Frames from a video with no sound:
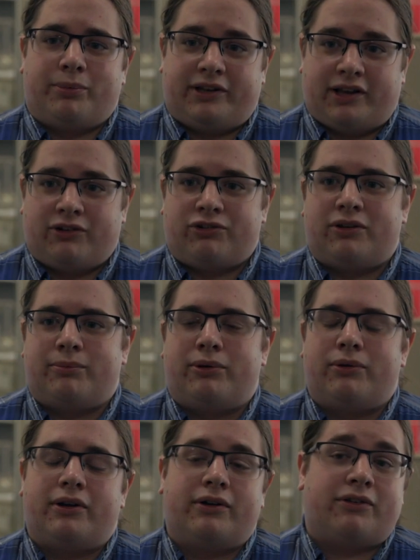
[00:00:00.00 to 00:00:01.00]
potential
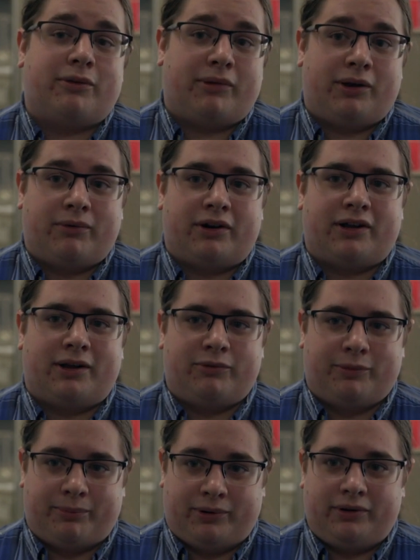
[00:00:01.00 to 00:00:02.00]
employers that might want to come
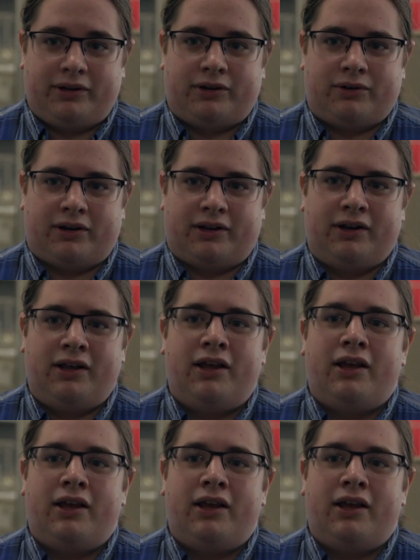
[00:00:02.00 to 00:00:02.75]
to Bowling Green